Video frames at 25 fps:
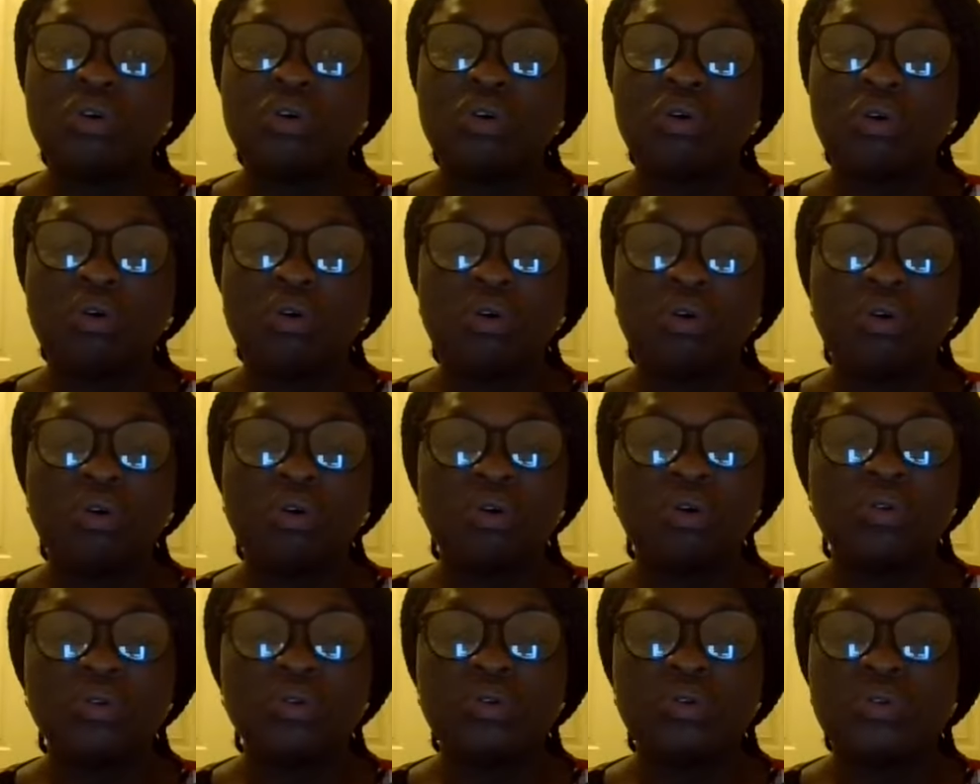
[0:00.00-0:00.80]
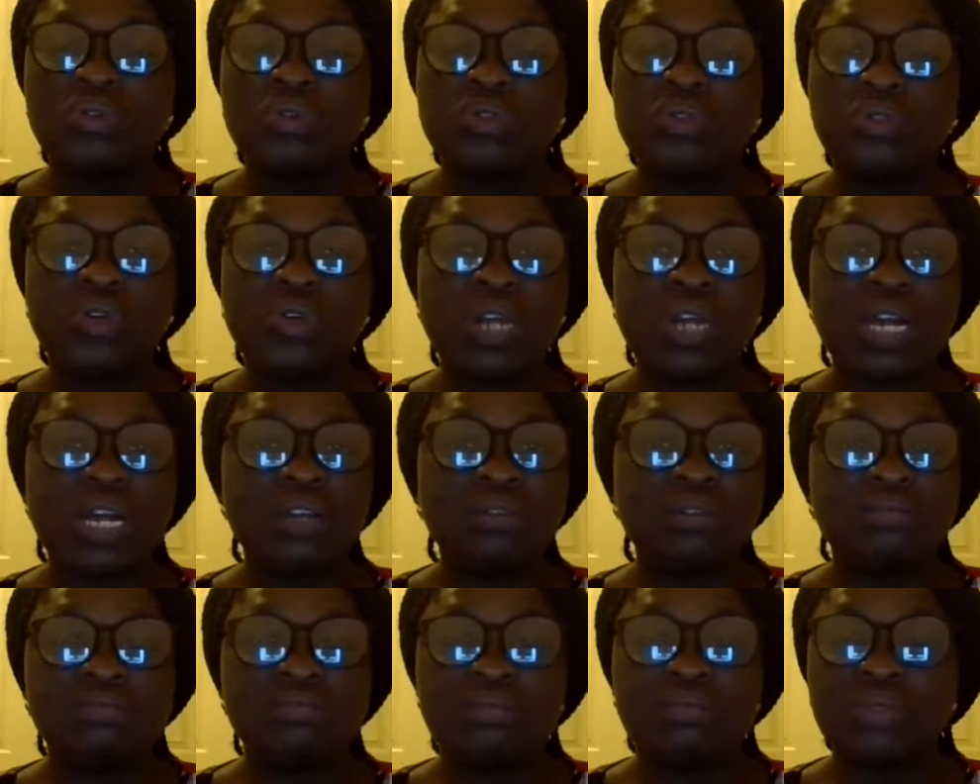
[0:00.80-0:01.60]
or you
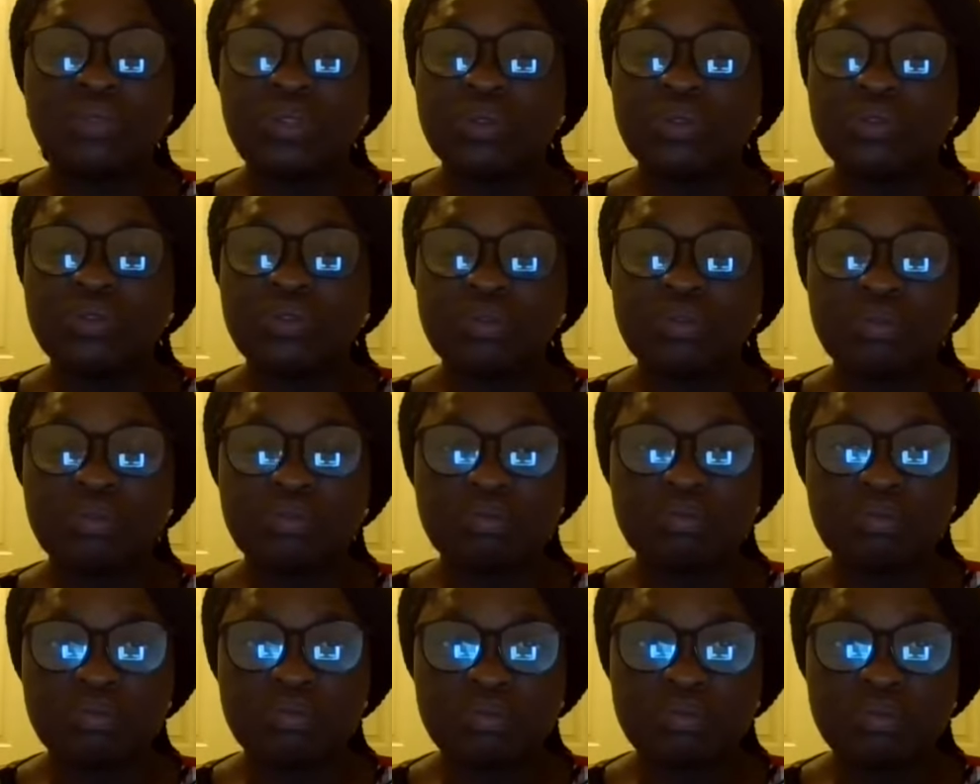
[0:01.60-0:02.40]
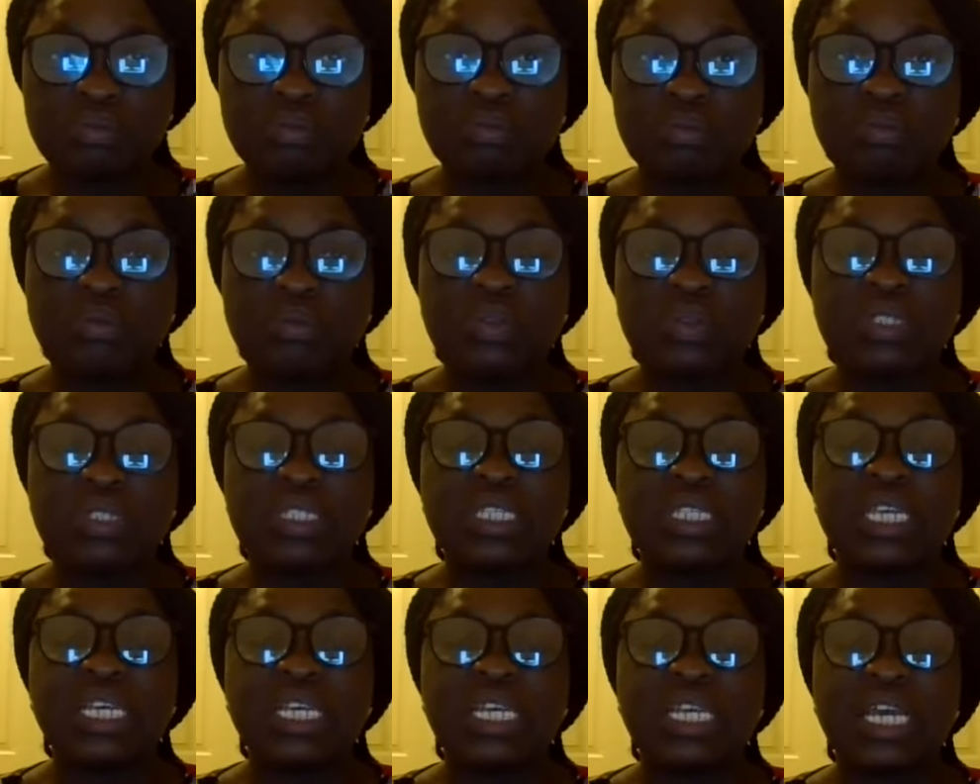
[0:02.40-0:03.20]
can
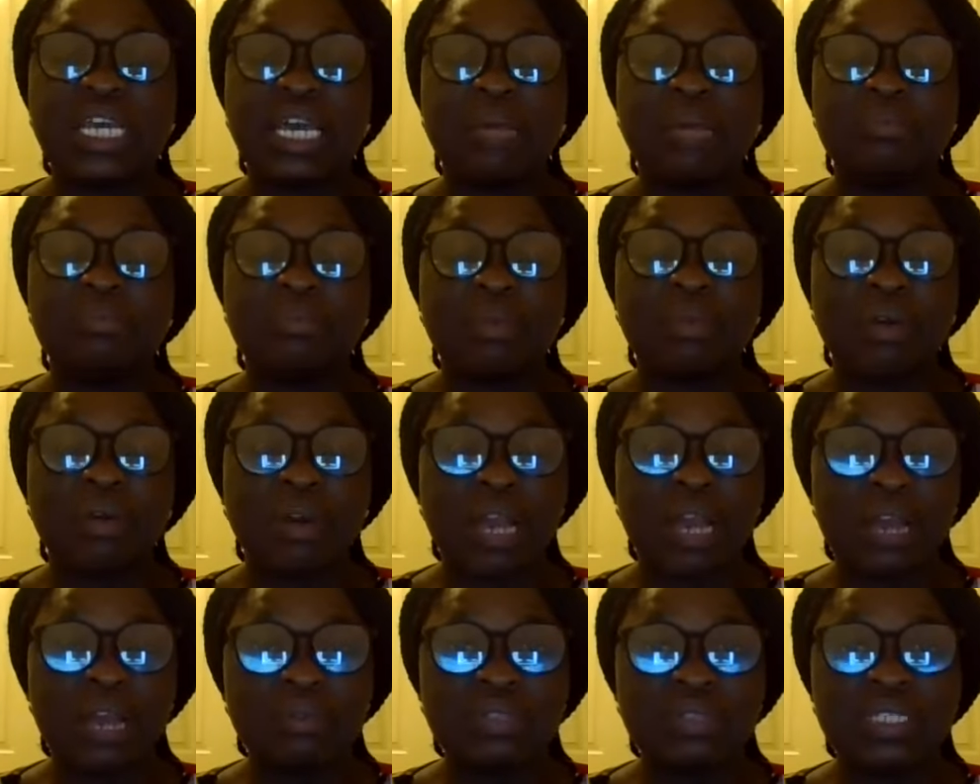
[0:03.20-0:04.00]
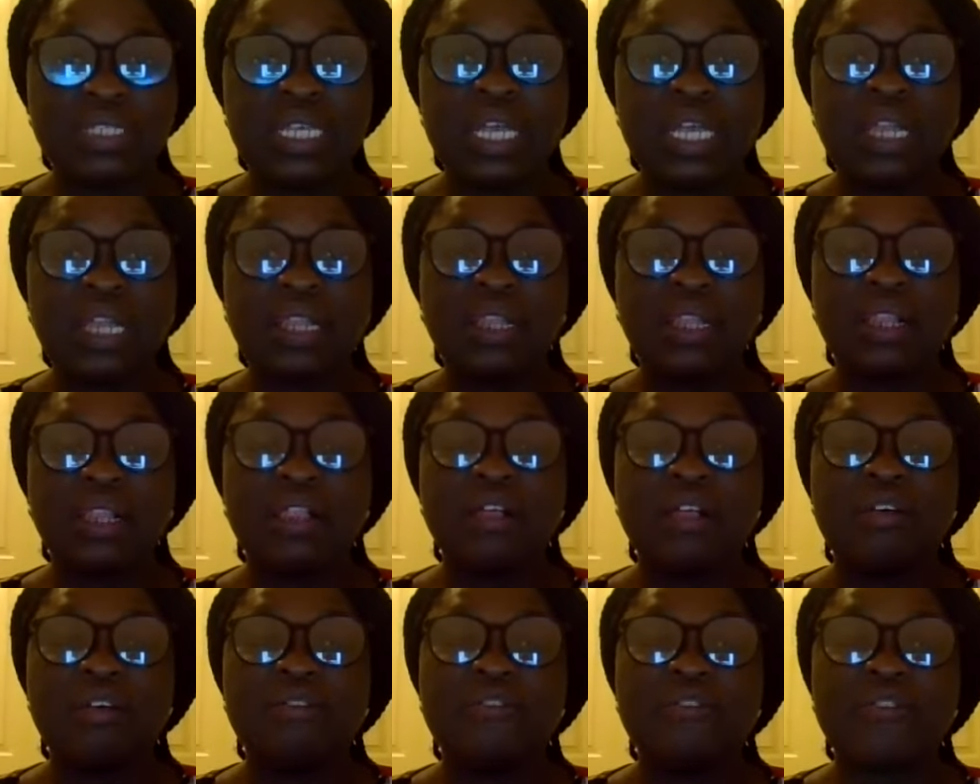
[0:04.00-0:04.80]
seek counsel
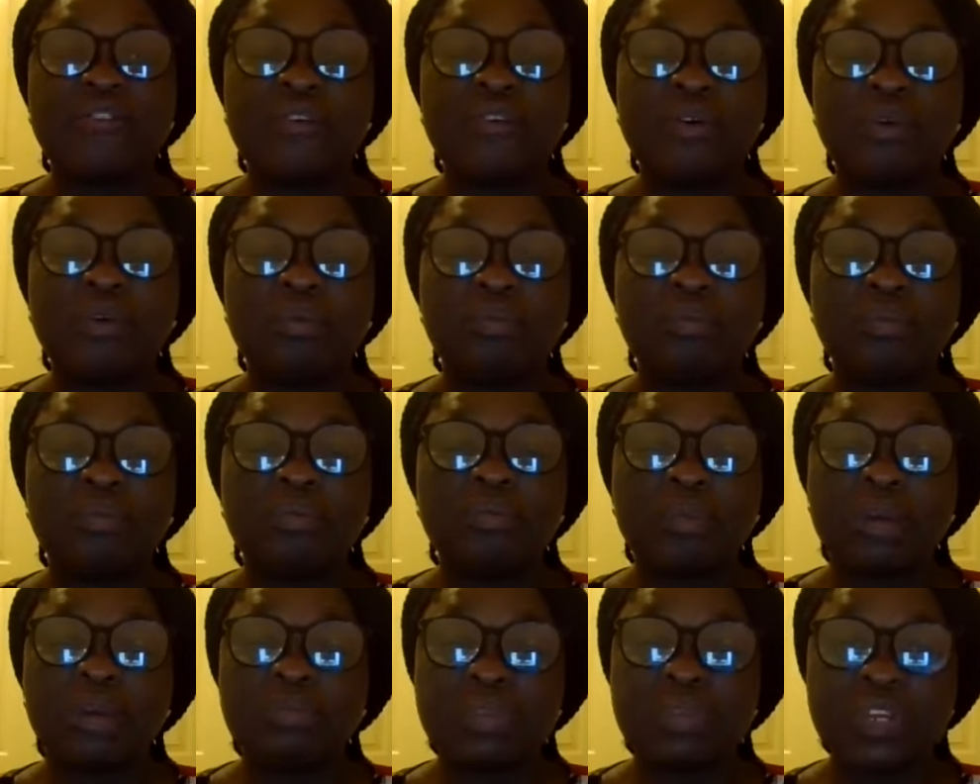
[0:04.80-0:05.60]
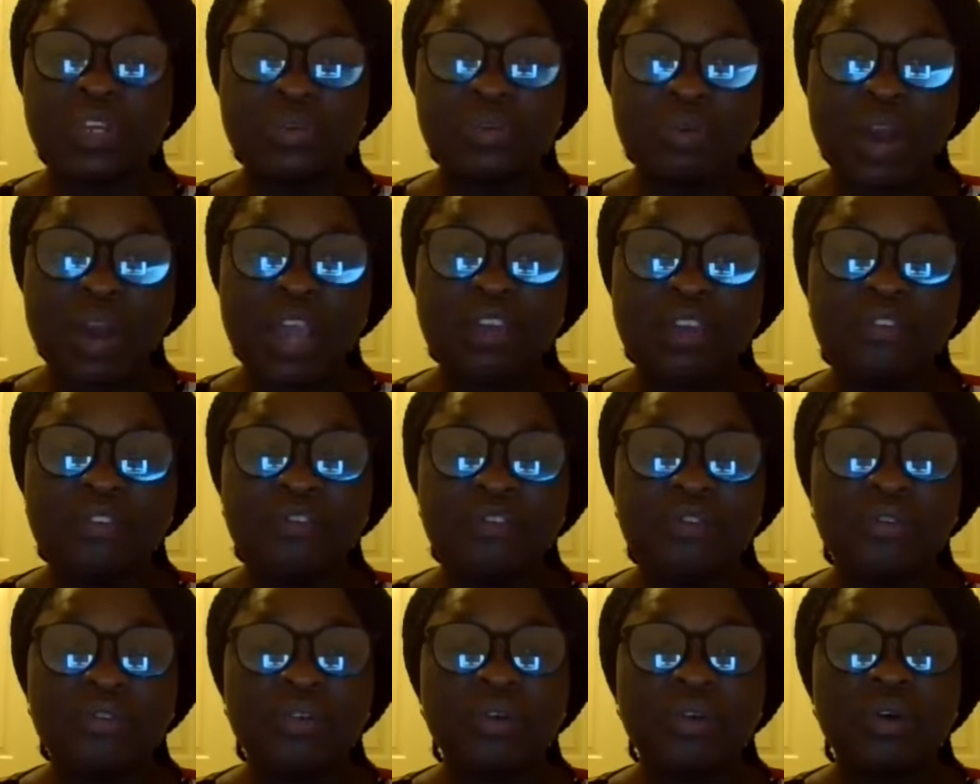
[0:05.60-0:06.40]
from a
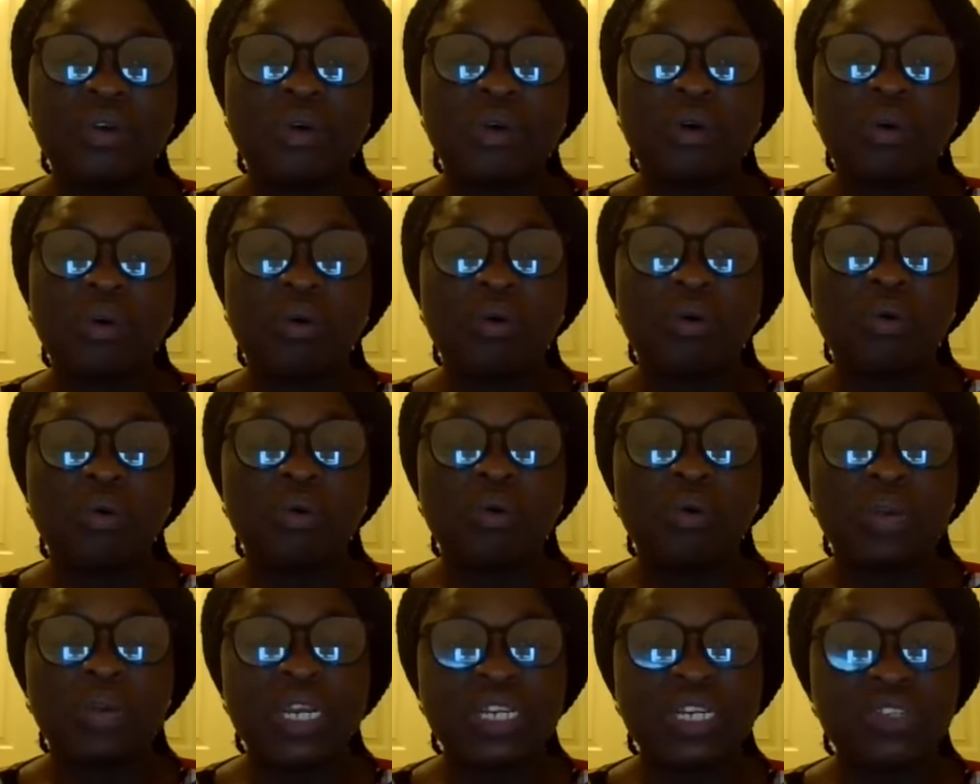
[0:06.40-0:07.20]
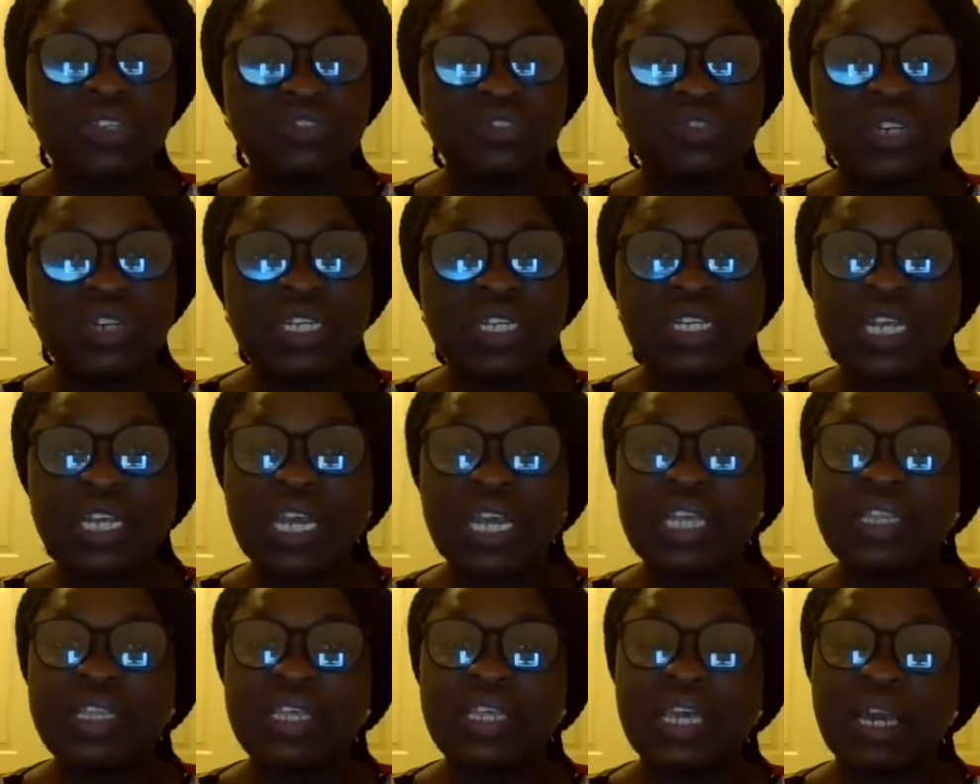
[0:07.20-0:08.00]
midwife or a trained
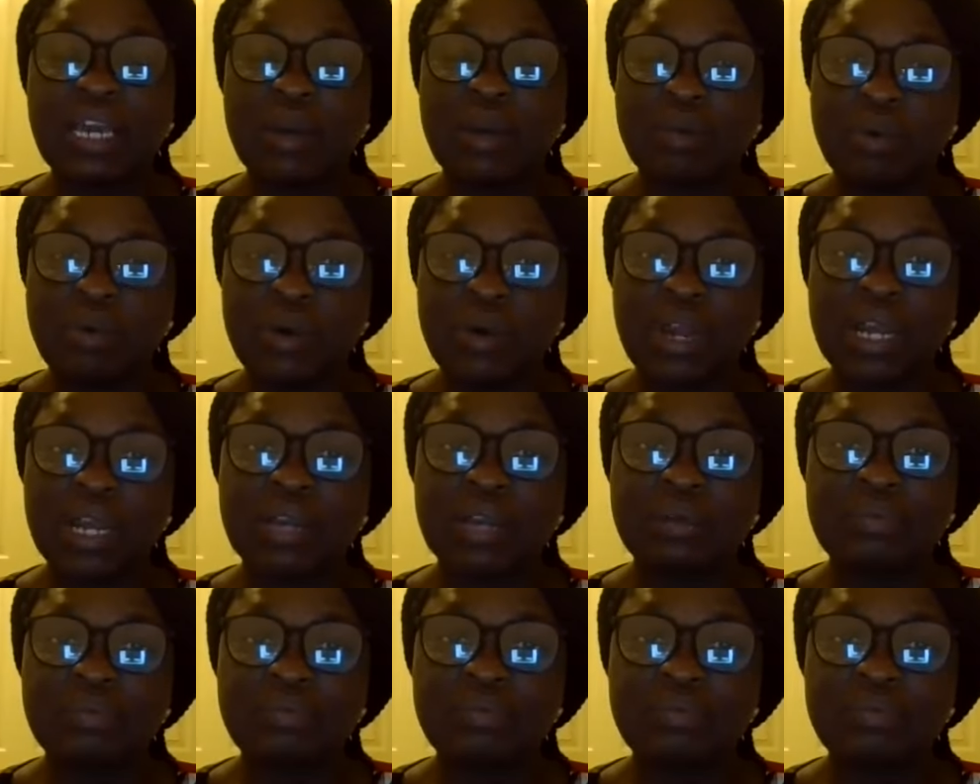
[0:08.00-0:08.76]
healthcare worker.